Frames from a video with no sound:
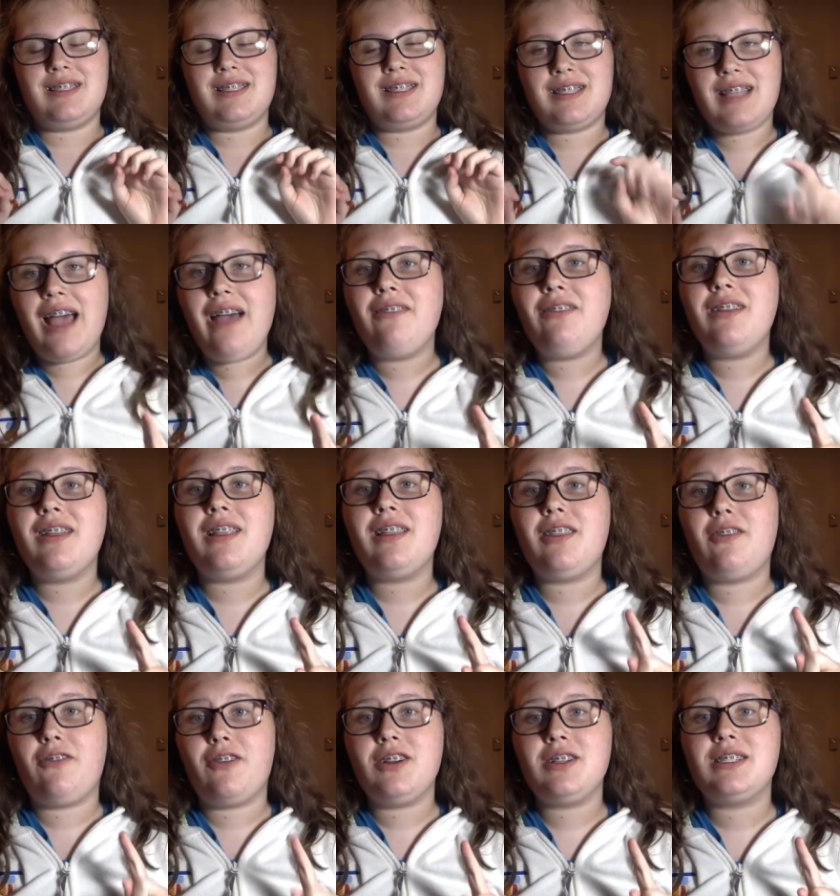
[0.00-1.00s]

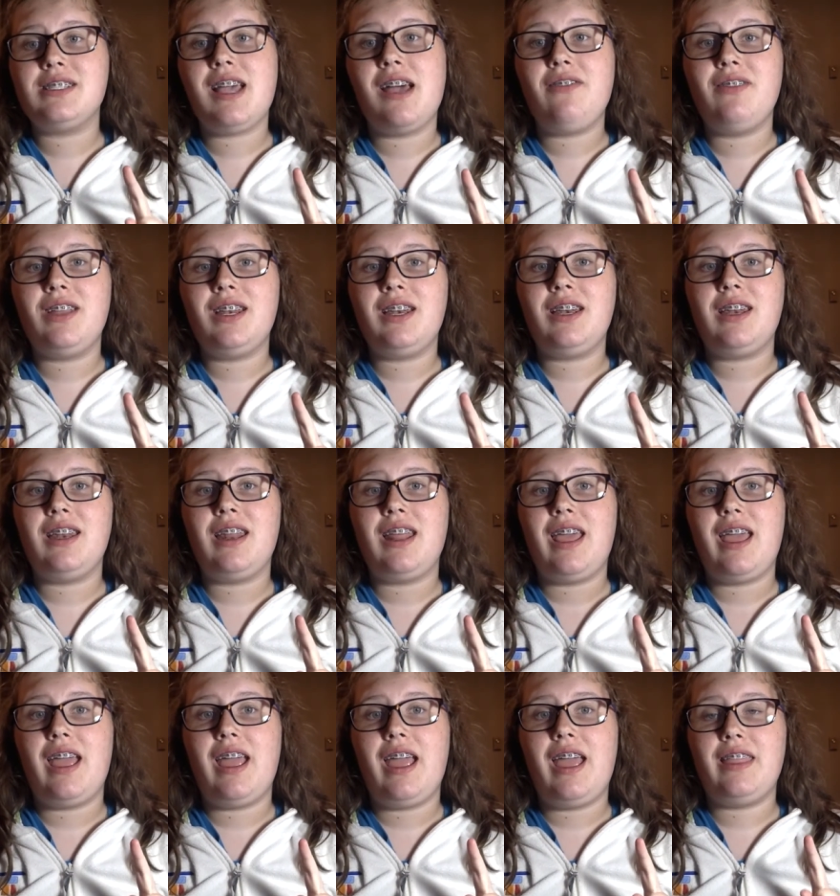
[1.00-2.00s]
the first seven
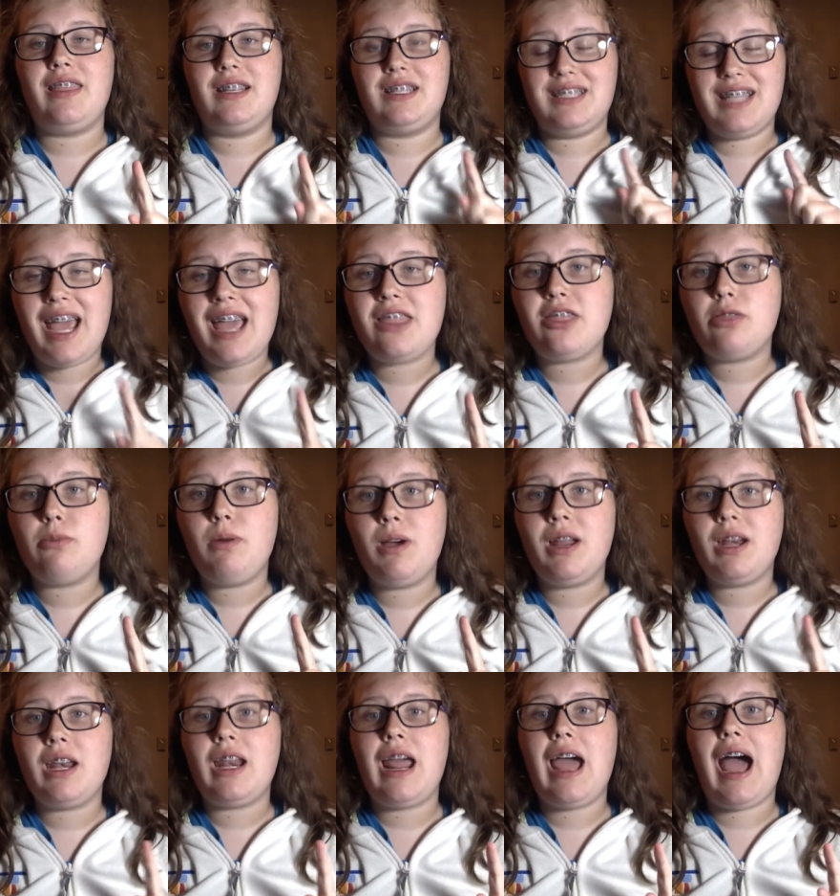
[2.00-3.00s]
and the 10th
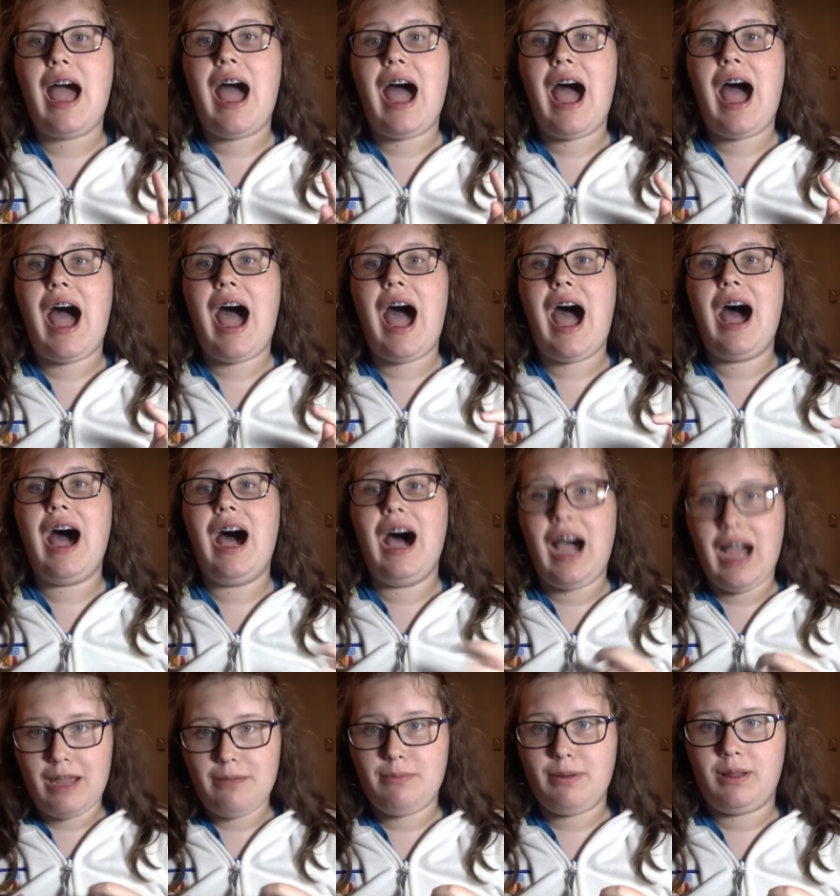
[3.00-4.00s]
one,
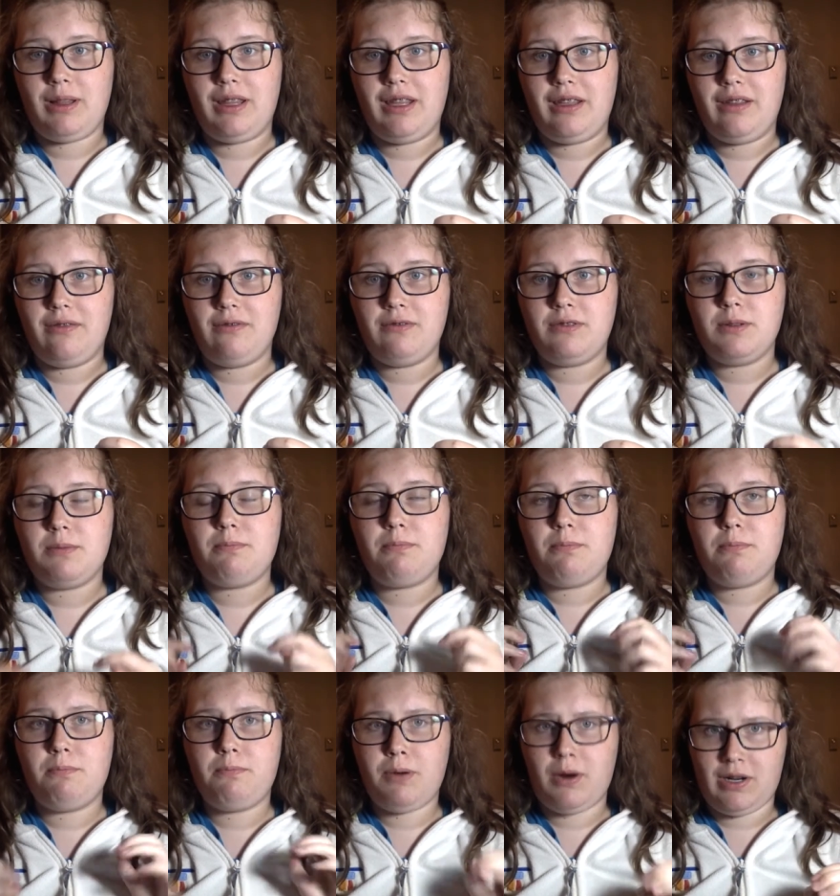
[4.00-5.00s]
I believed
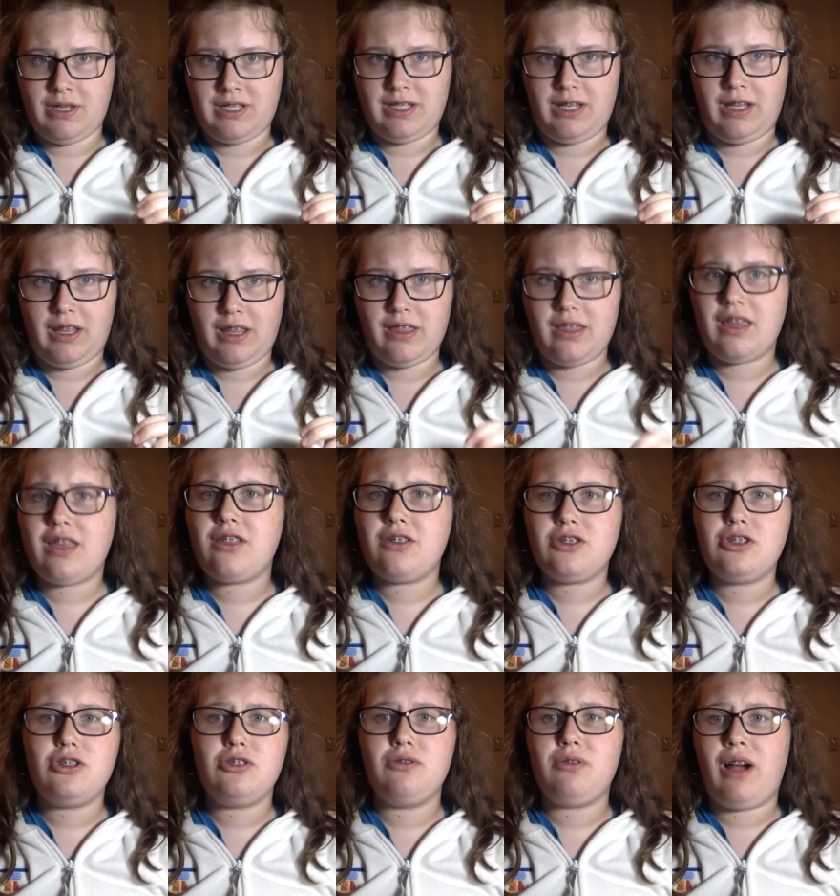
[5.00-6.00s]
personally. The other
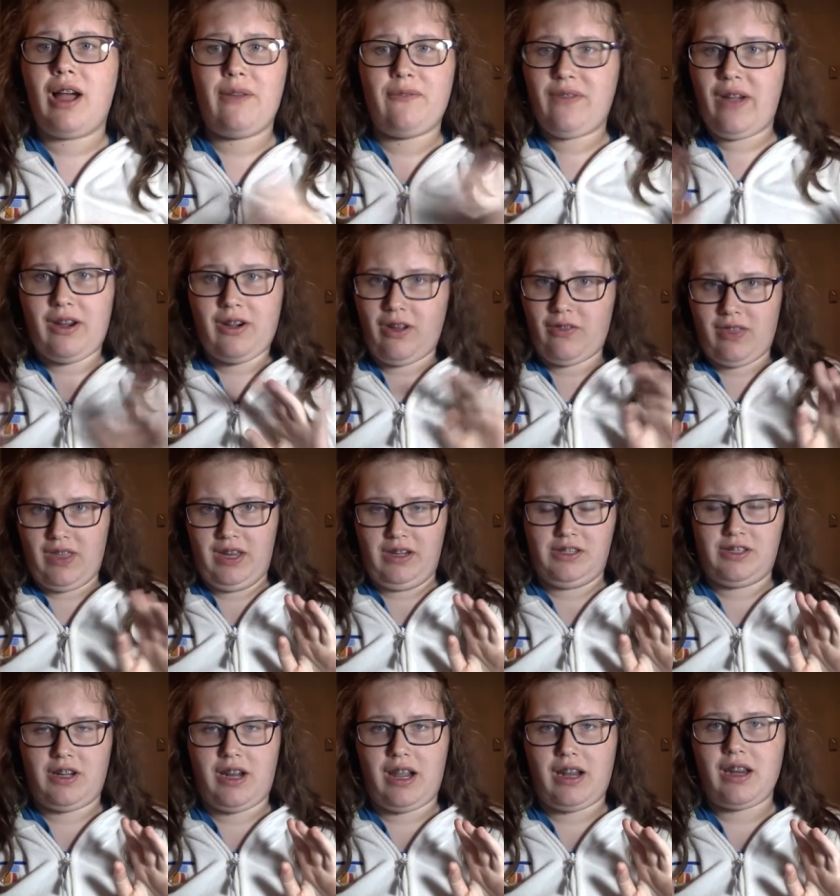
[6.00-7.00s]
two, I found out the
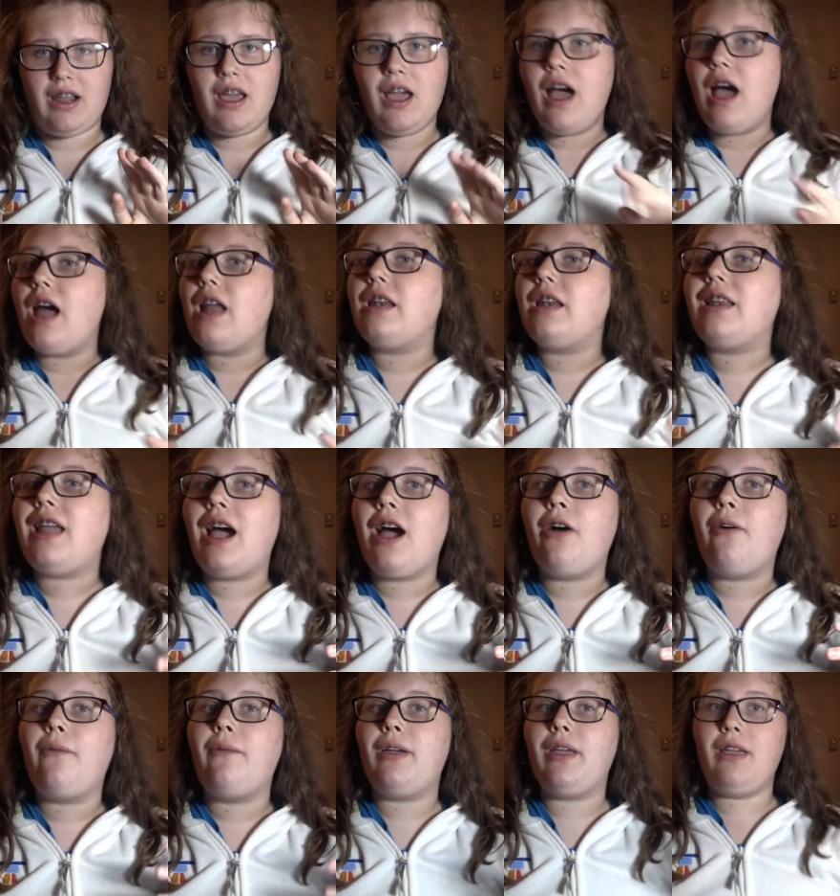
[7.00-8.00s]
internet.
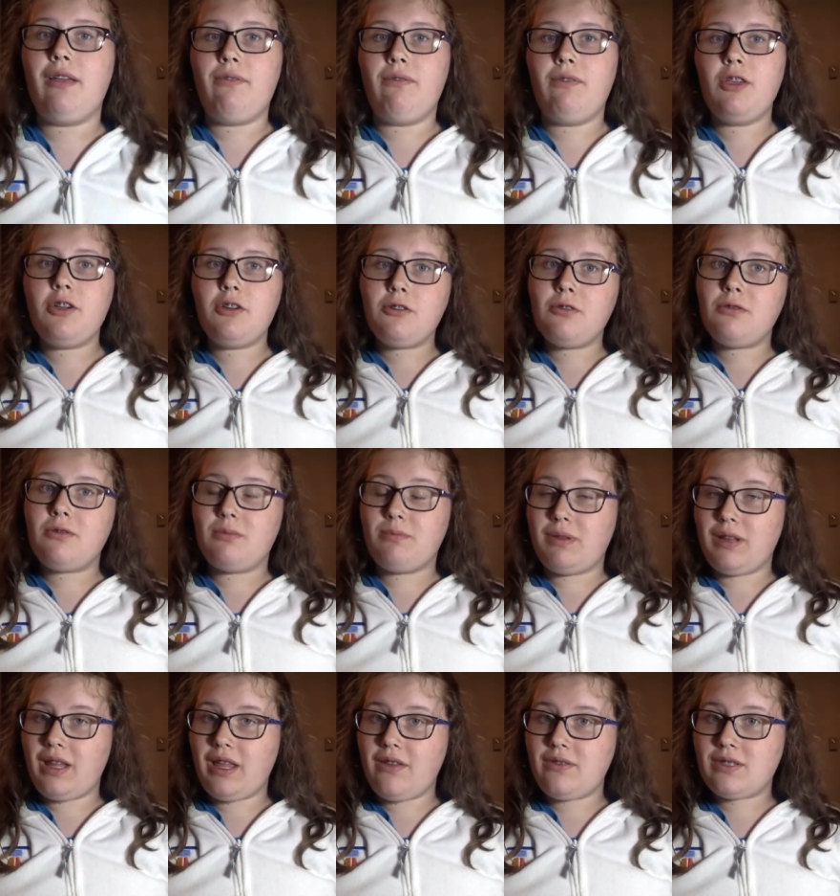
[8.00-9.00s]
Now, if you
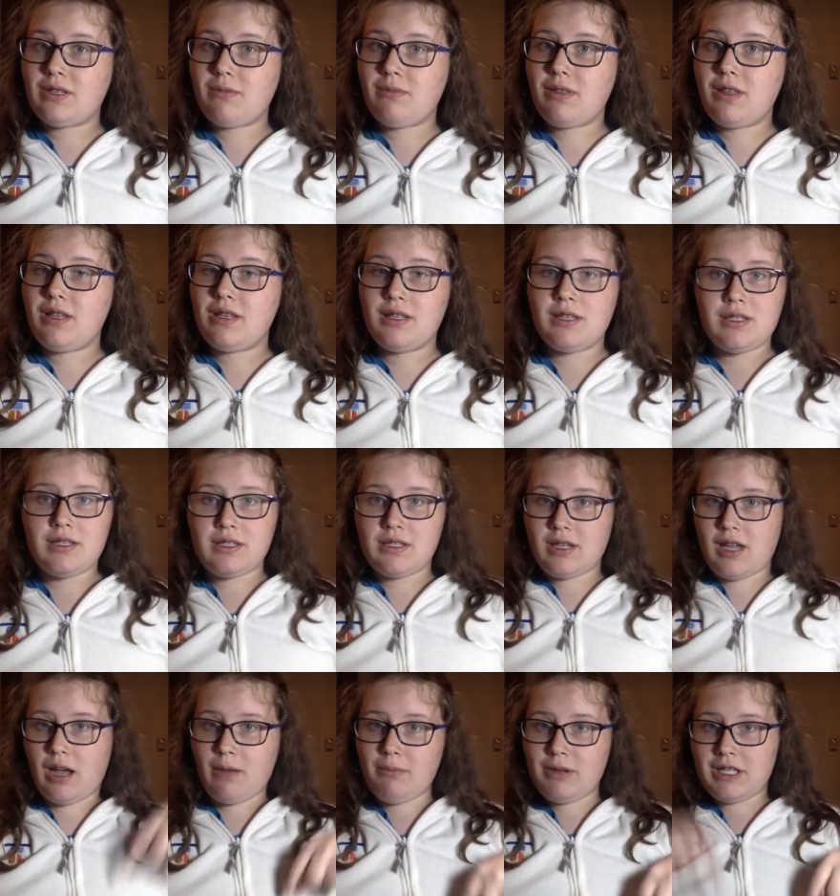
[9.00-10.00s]
believe some of these,
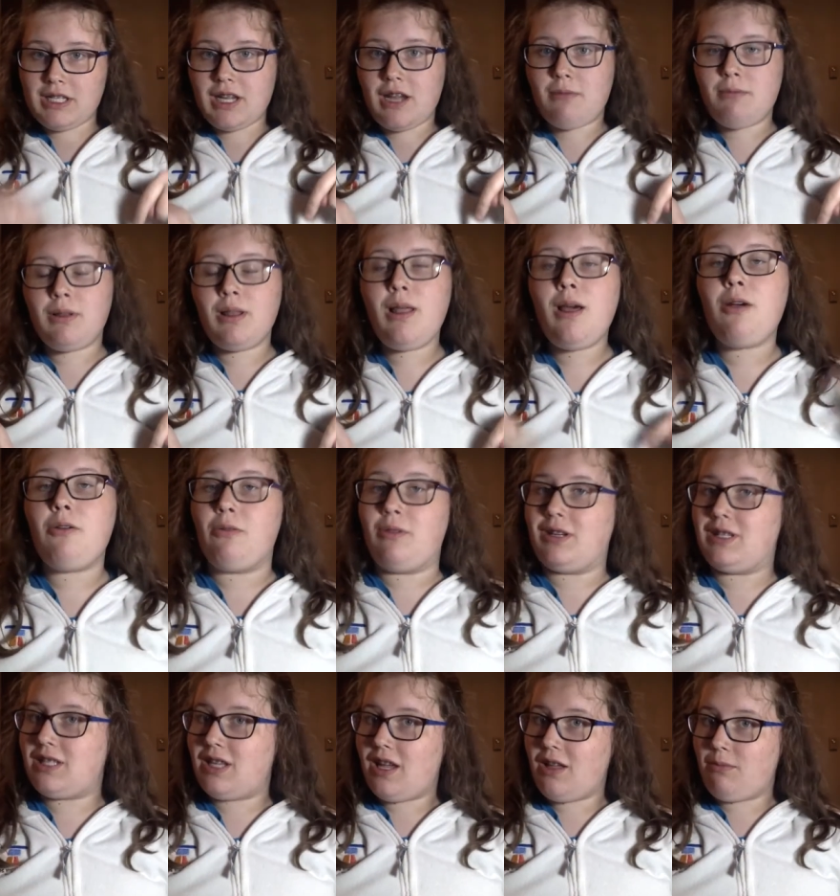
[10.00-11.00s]
comment down below
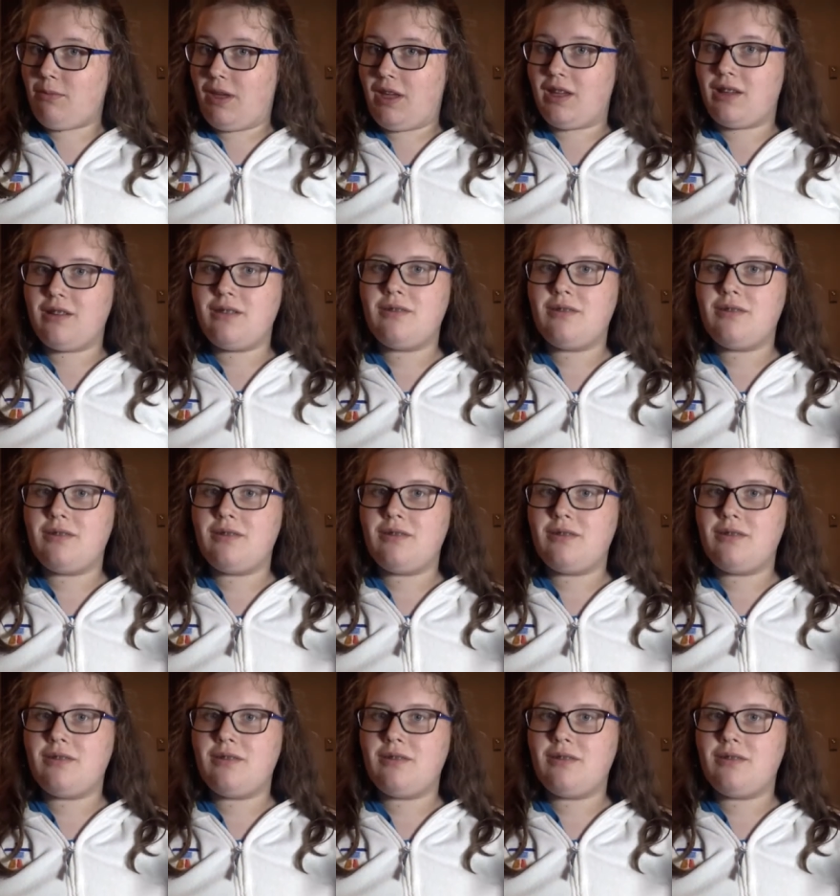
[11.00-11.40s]
and tell me.